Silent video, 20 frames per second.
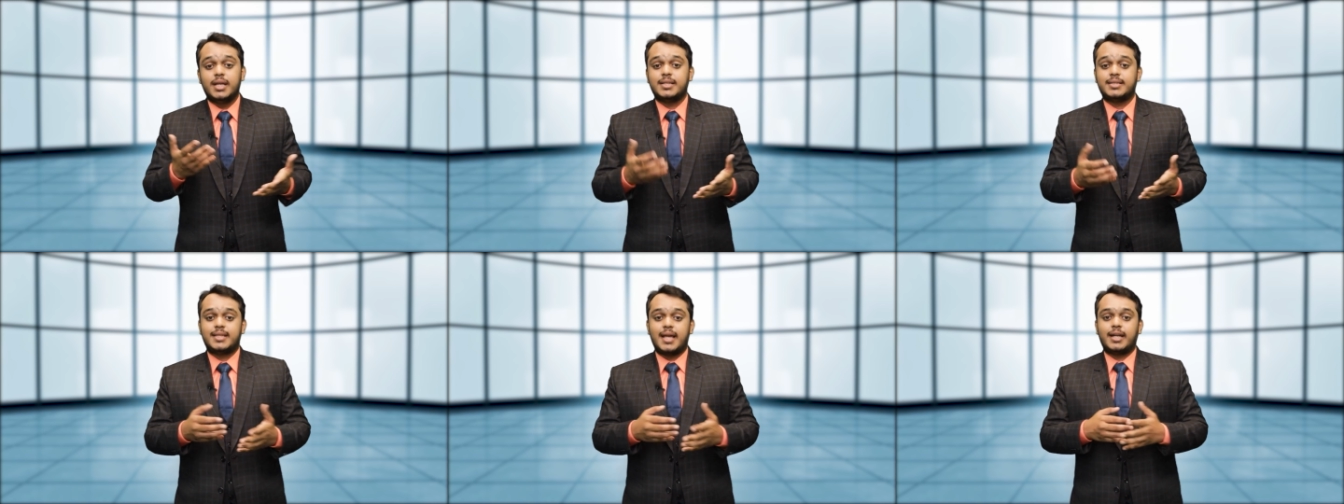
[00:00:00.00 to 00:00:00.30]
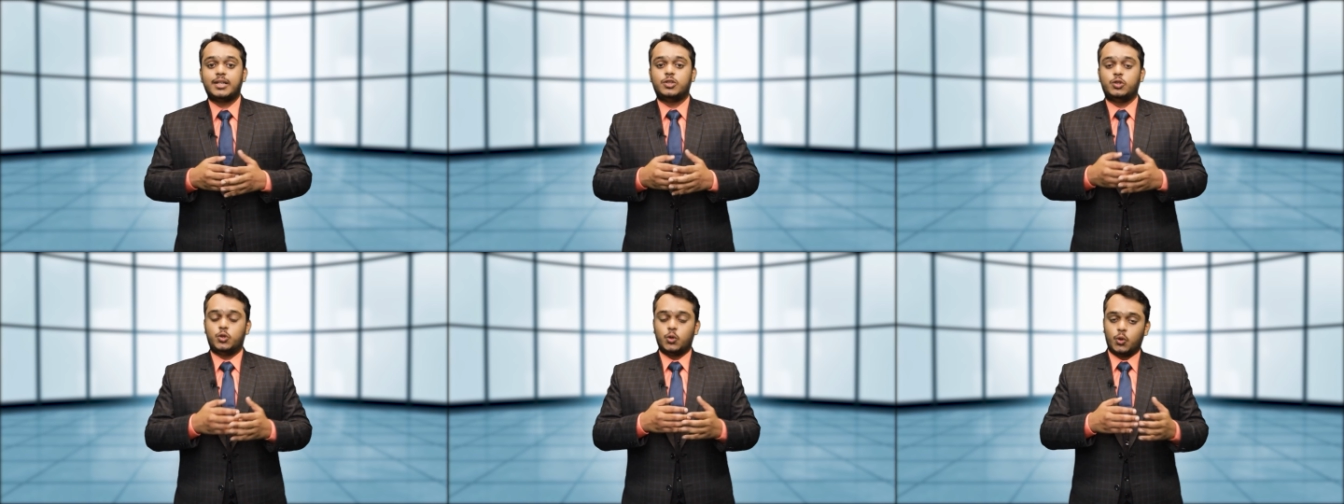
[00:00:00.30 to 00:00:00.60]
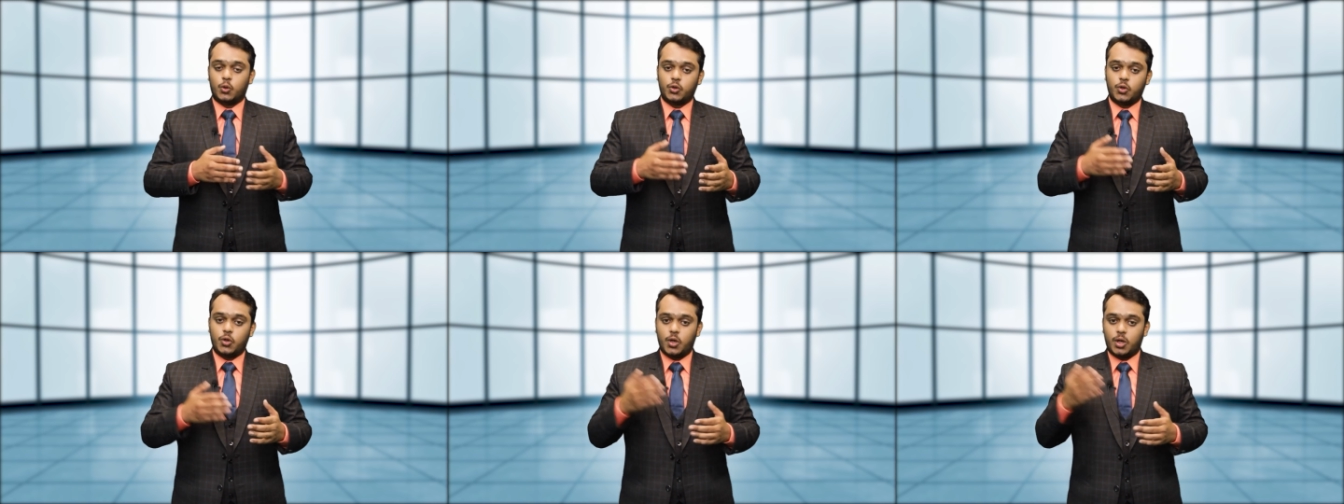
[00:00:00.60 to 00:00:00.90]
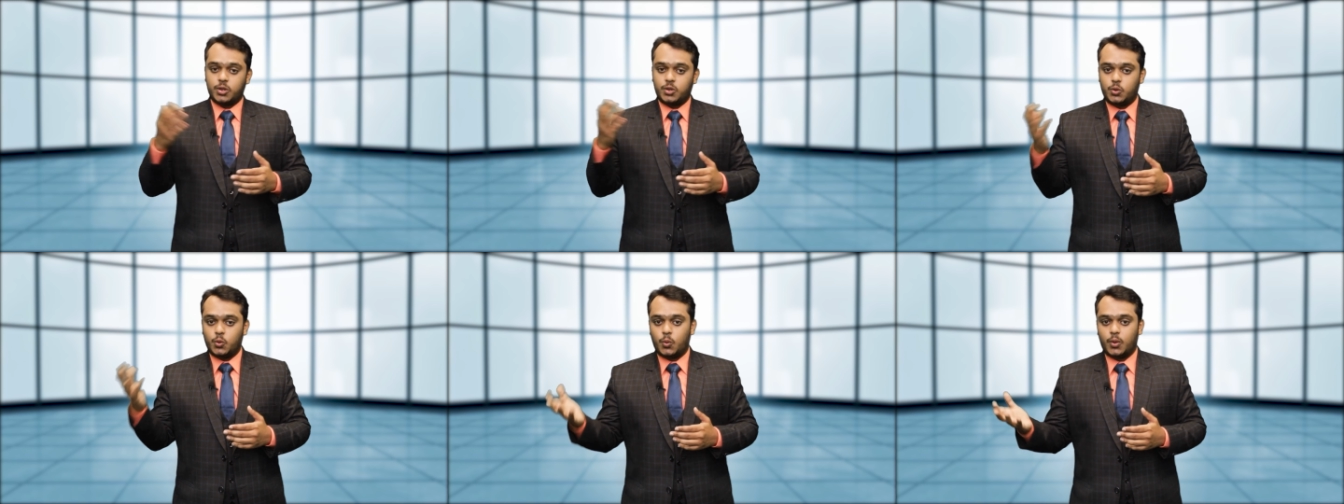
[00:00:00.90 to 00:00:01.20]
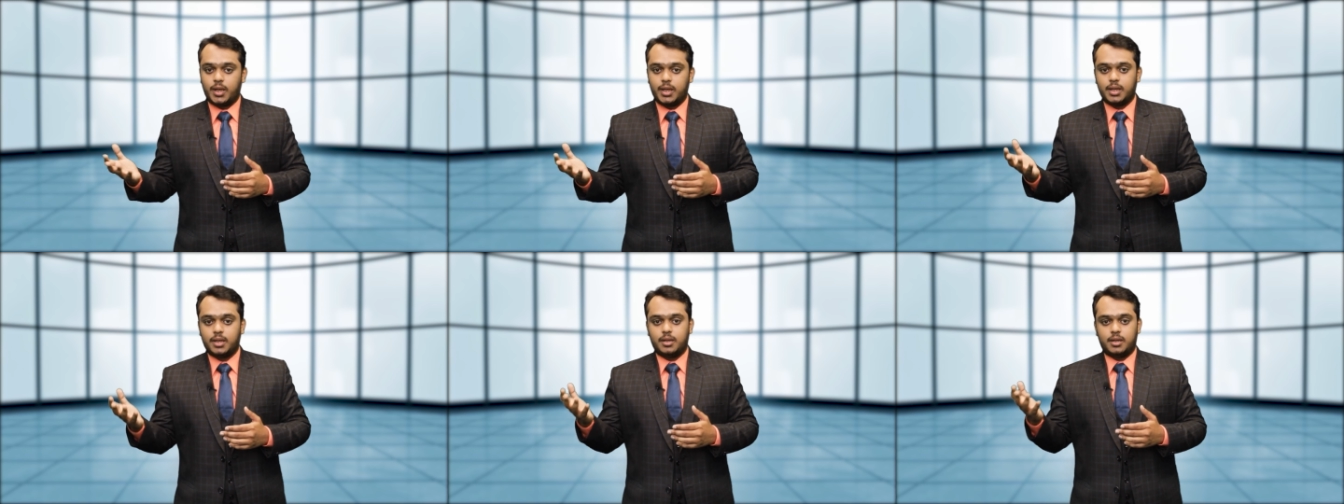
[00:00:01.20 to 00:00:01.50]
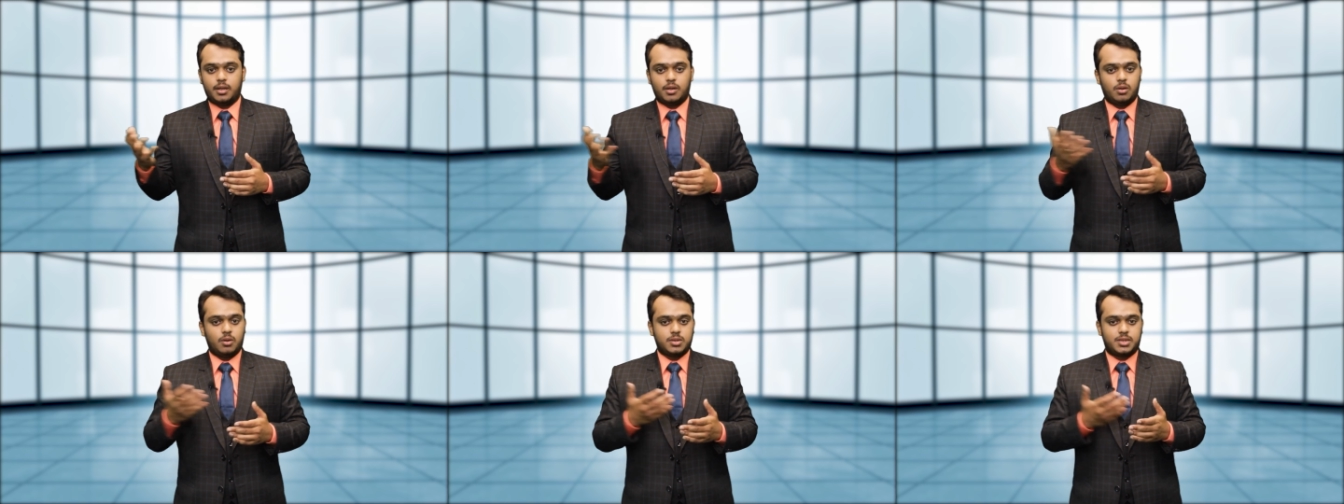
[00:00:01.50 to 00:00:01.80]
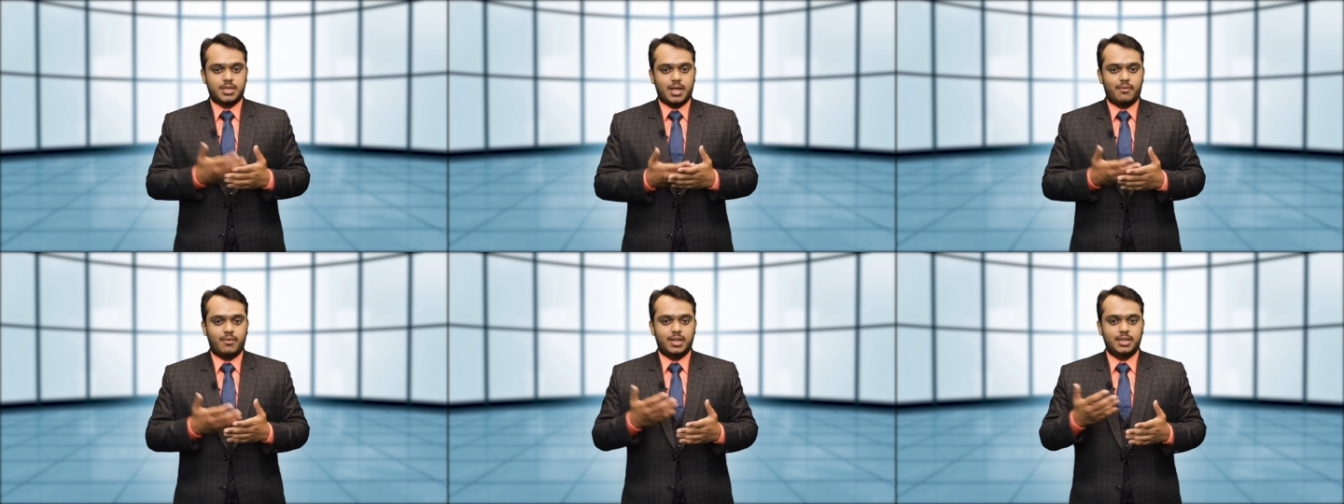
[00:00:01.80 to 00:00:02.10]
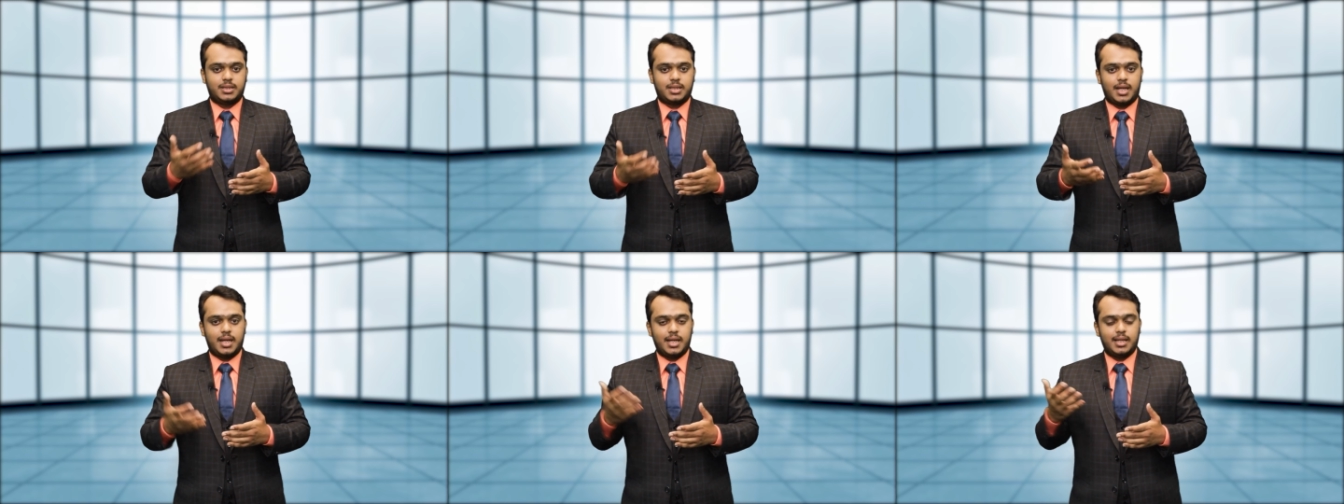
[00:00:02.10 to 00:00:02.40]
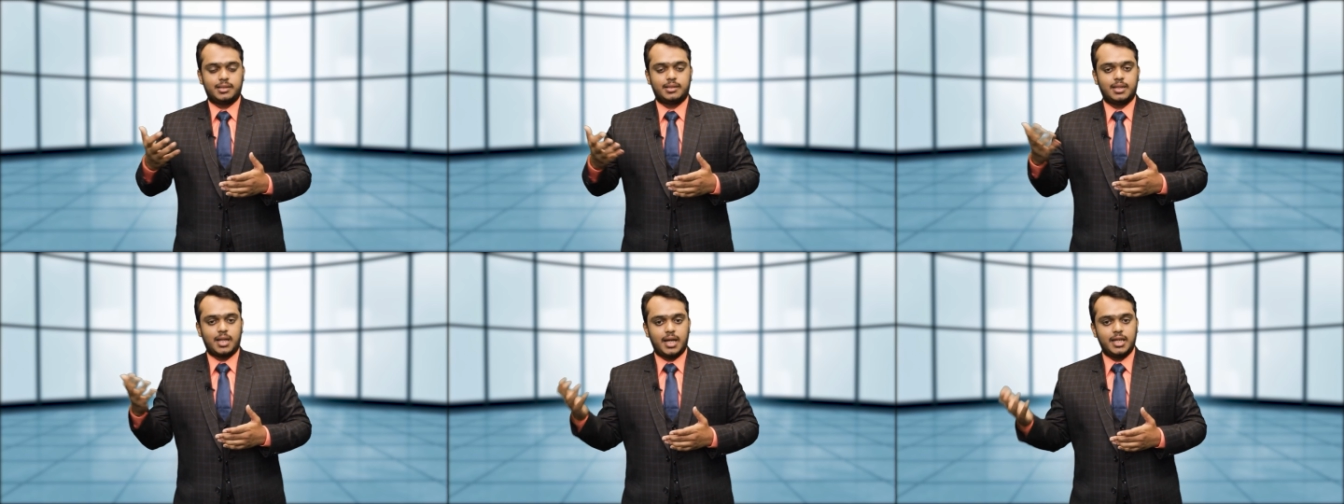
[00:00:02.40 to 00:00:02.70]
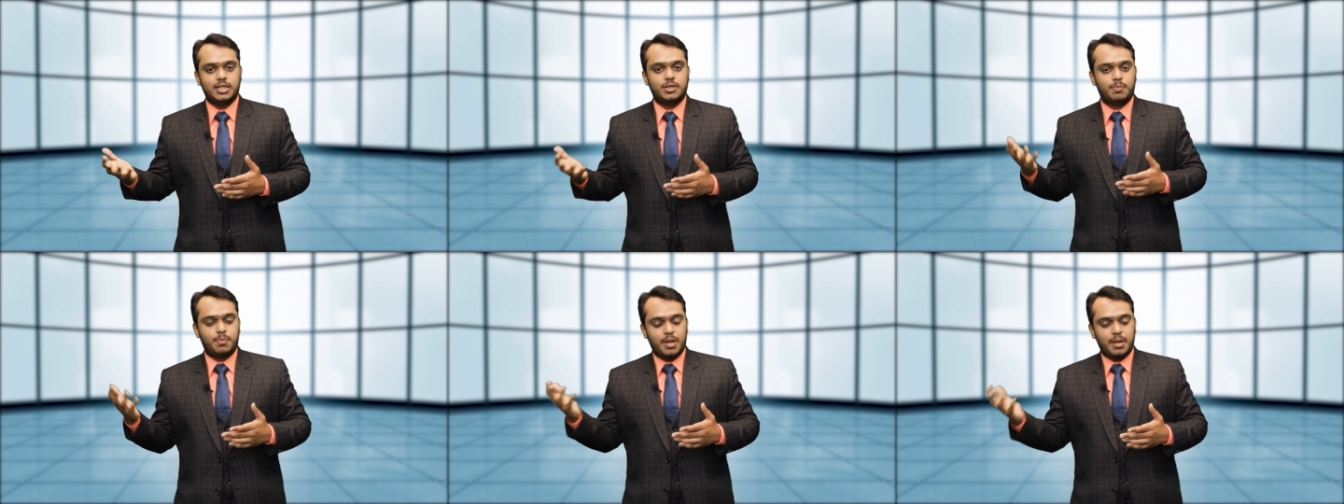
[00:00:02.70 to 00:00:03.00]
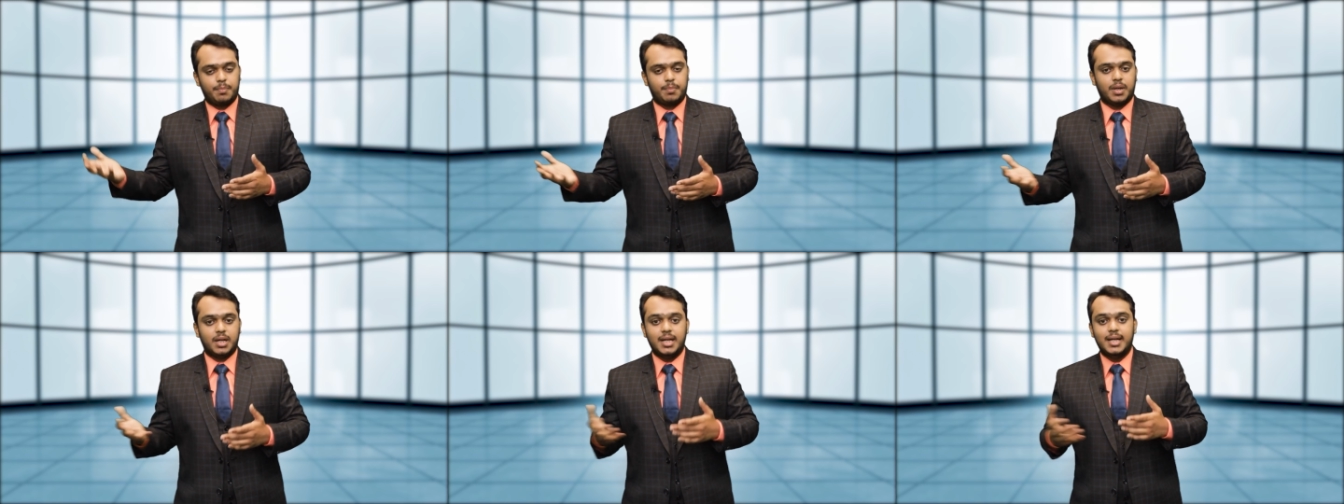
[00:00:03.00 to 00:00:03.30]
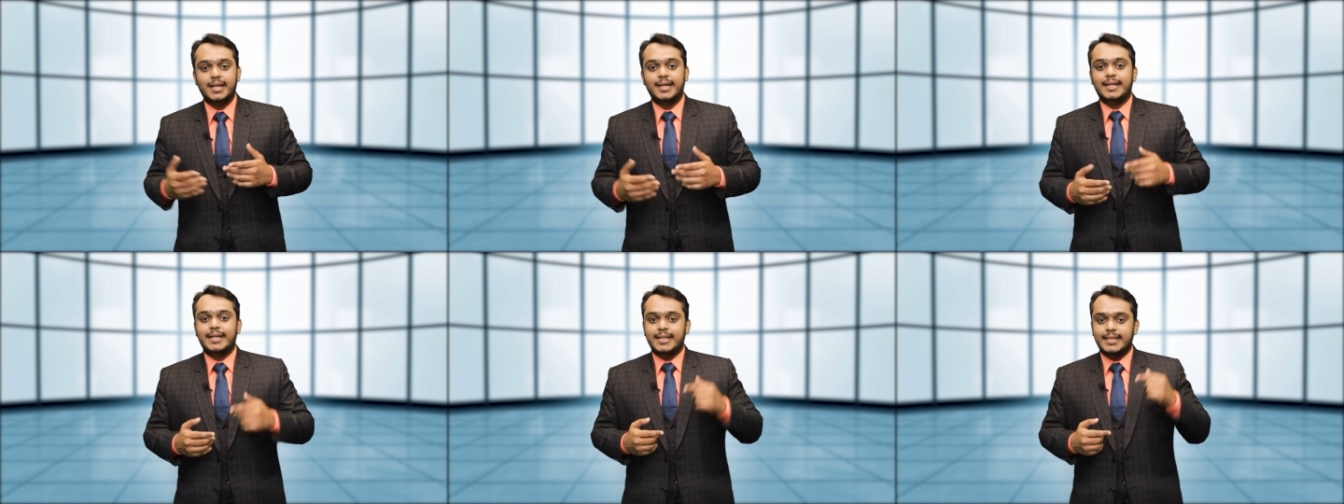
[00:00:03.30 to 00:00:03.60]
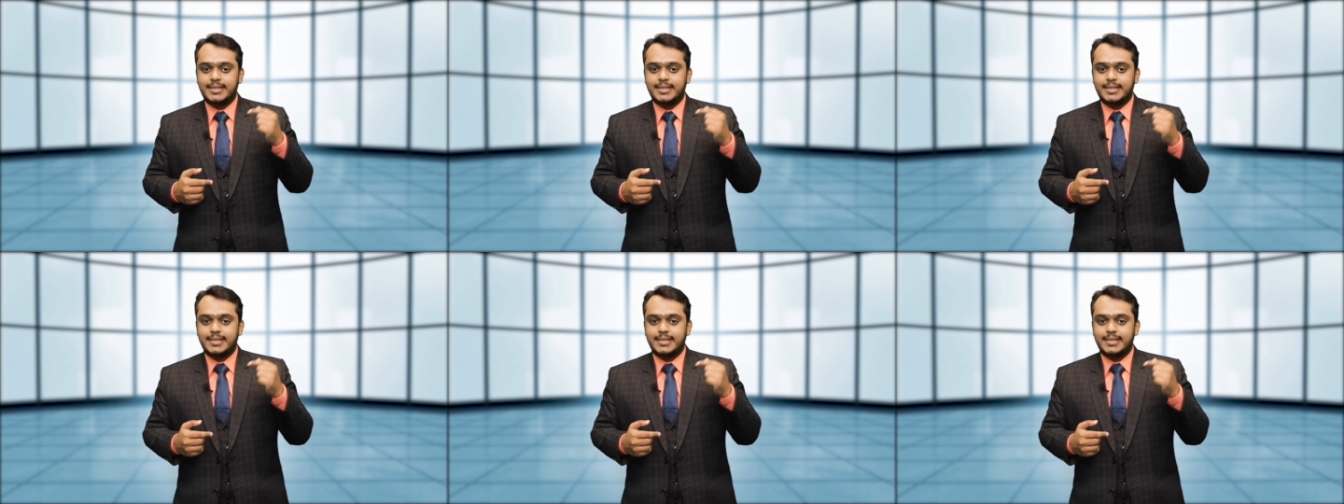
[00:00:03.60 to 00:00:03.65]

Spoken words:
is that though you are doing 7th, 8th, 9th paper,